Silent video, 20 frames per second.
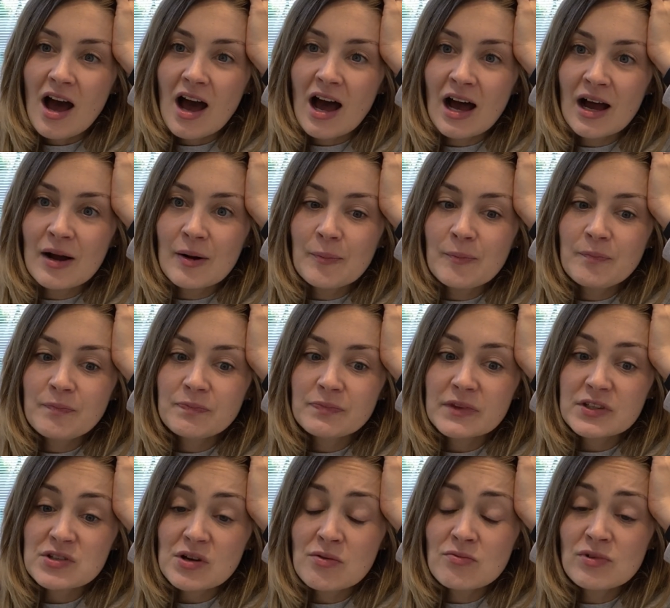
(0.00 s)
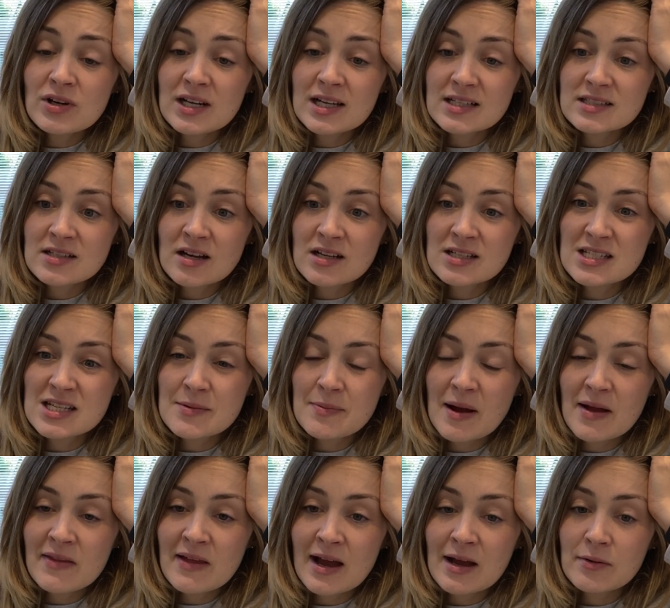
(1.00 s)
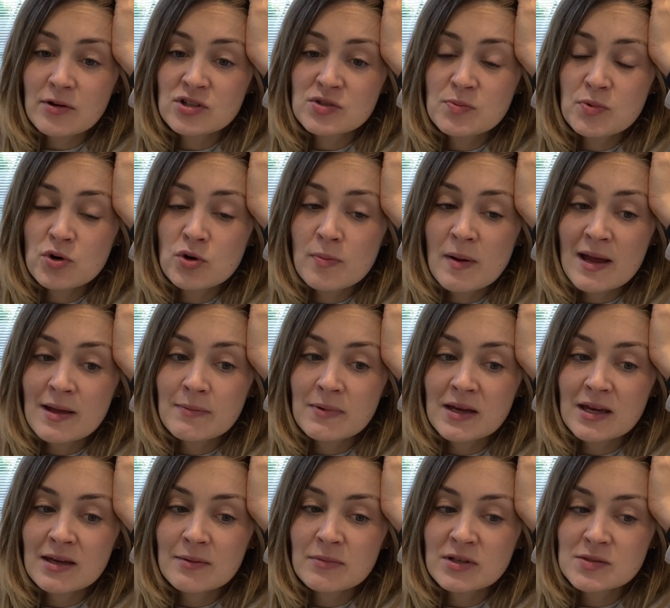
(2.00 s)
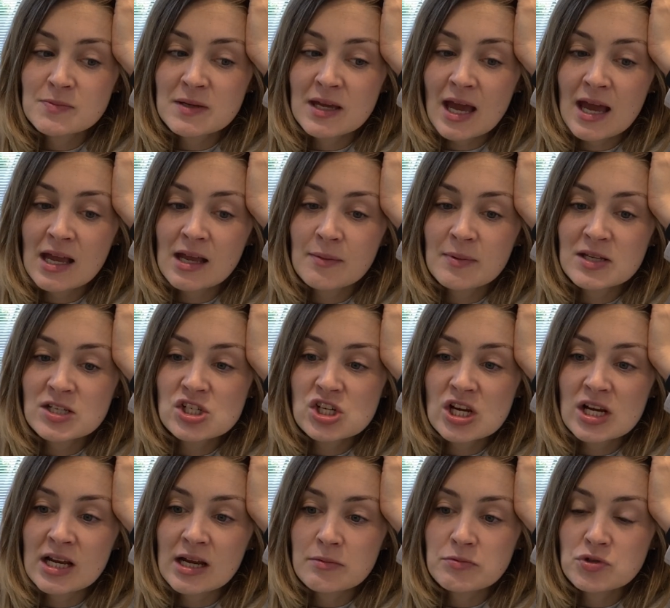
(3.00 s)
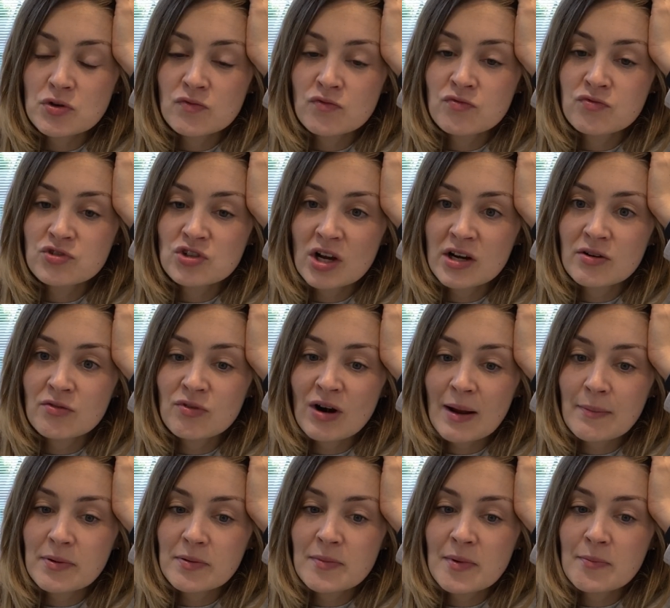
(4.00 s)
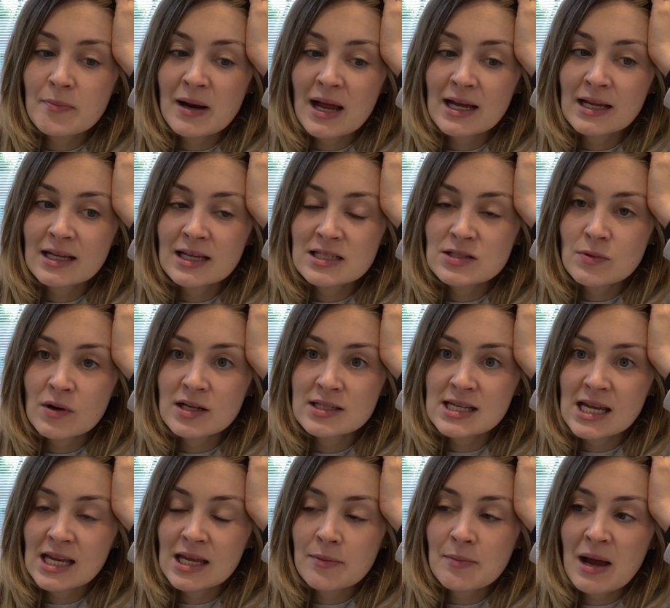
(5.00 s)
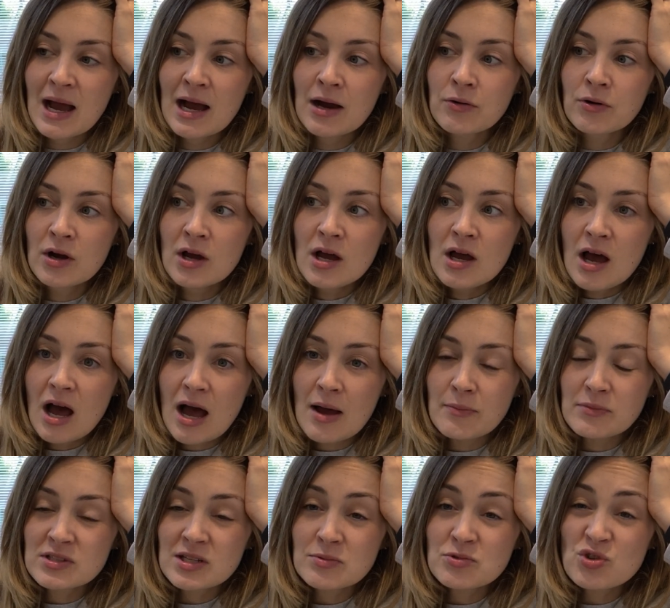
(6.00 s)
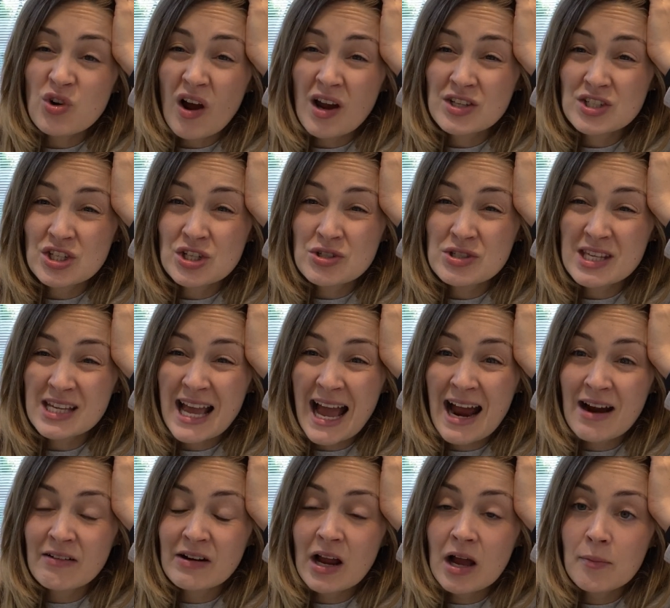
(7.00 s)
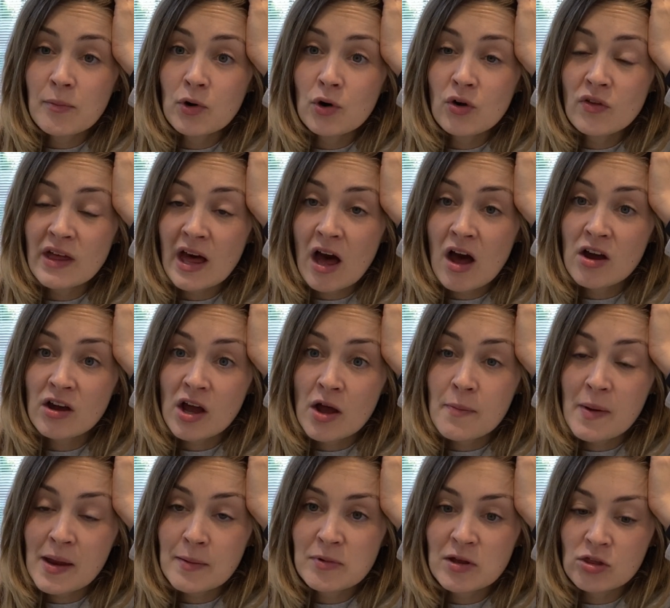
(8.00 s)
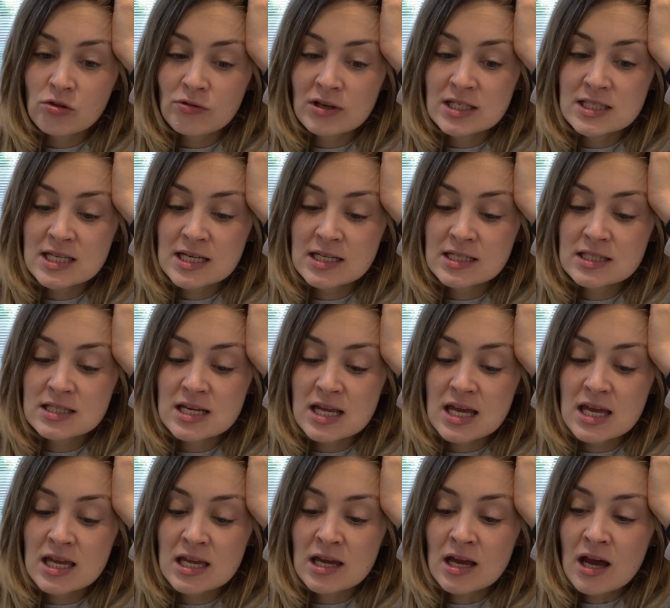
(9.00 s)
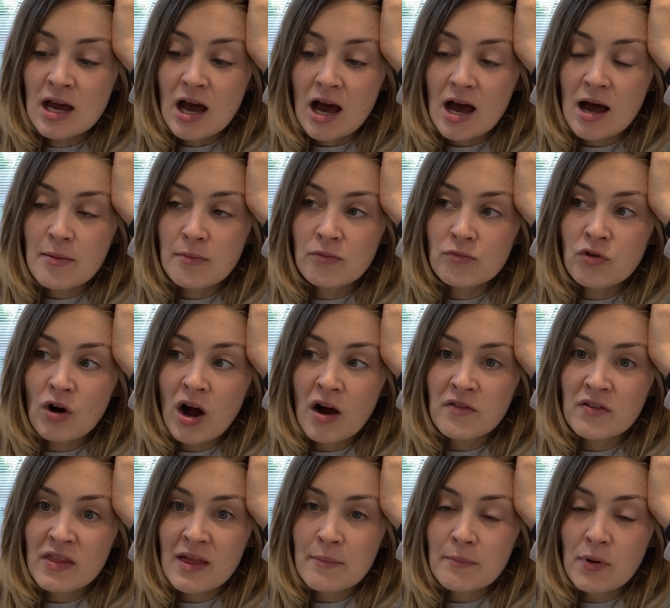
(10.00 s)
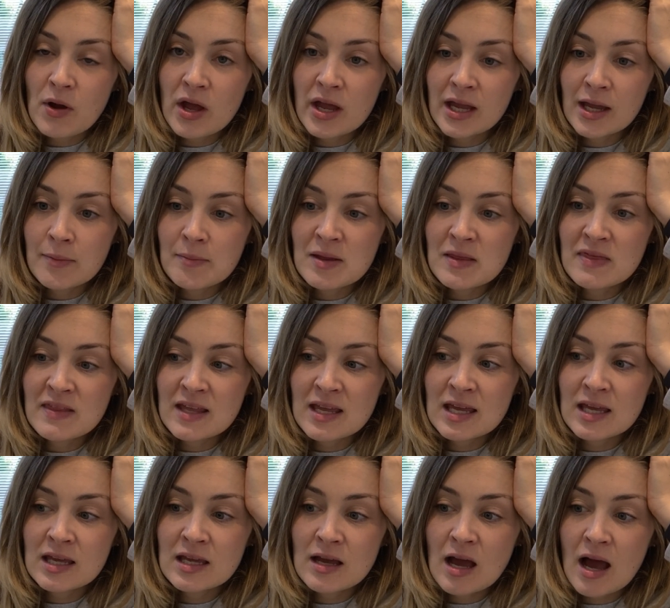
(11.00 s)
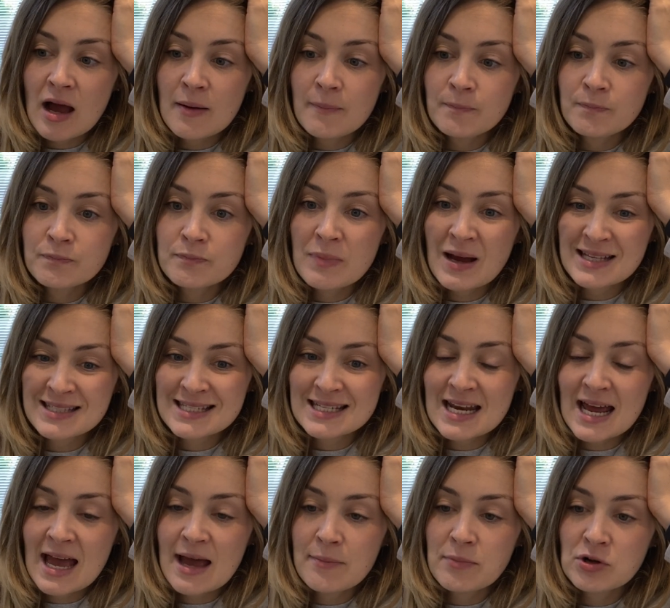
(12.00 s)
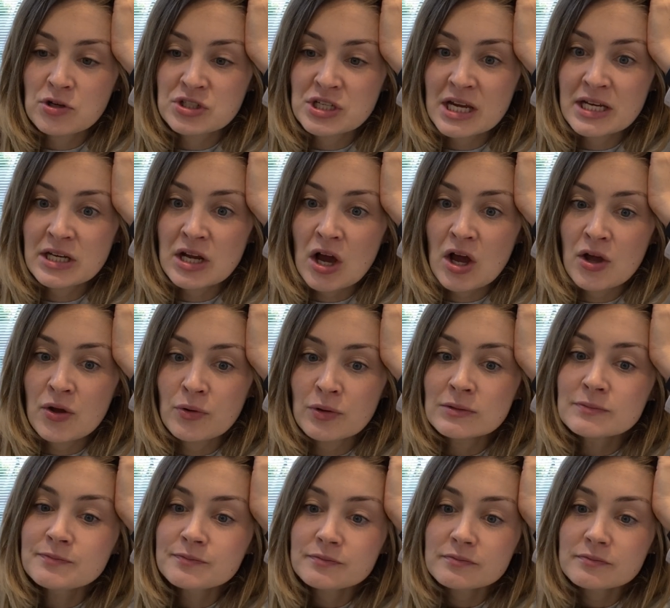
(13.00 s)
So I'm really excited about that, because poor baby must be getting a bit chilly. I'm sort of trying to wrap him in blankets when I take him out, because I'm trying to use the carrier more, the Ergo Baby 360, rather than putting him in the bassinet, because I know